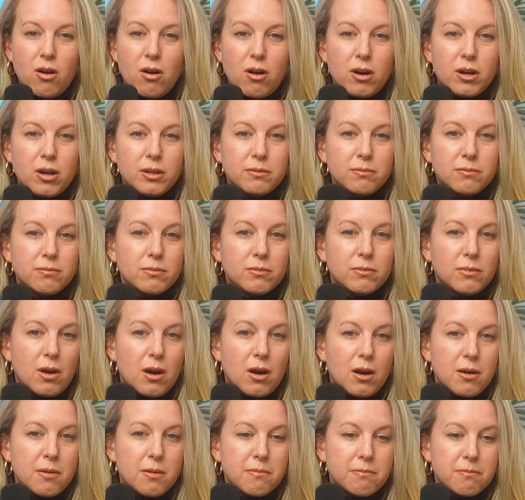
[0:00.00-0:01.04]
on
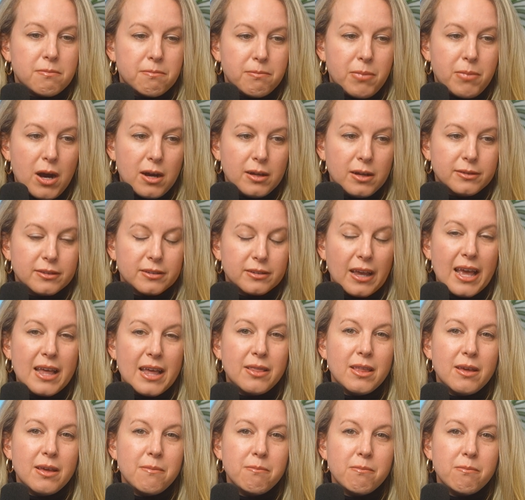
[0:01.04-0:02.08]
bonds,
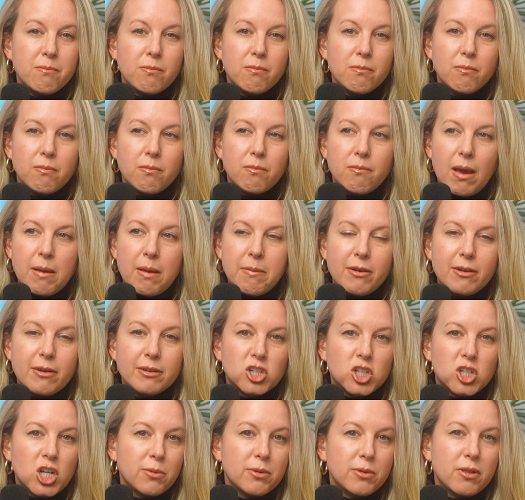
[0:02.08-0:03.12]
and then maybe
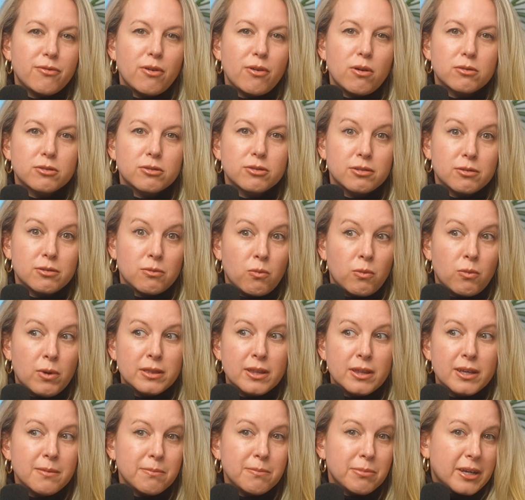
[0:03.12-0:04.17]
share with the folks what
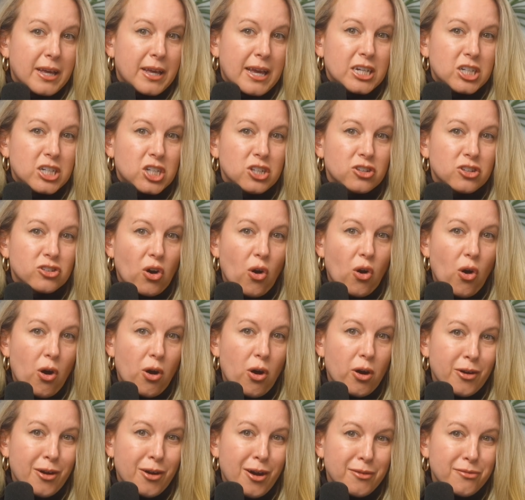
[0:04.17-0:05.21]
the implications
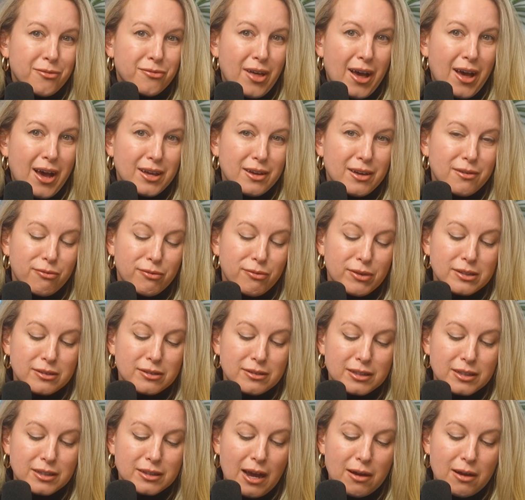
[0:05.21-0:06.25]
are of that. If we
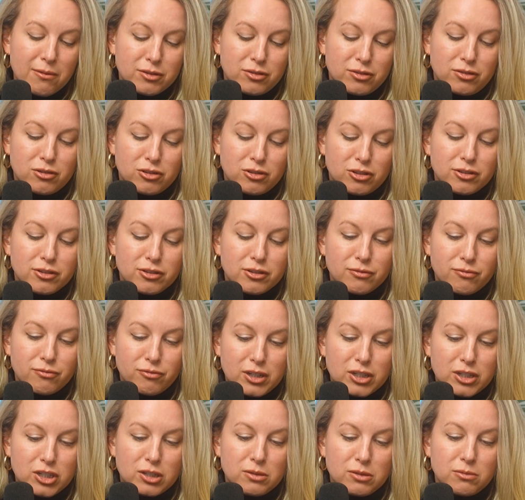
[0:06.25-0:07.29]
see that resurgence in
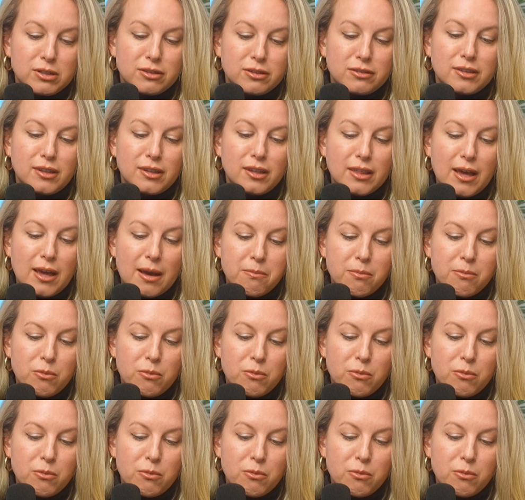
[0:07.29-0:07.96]
inflation, we see that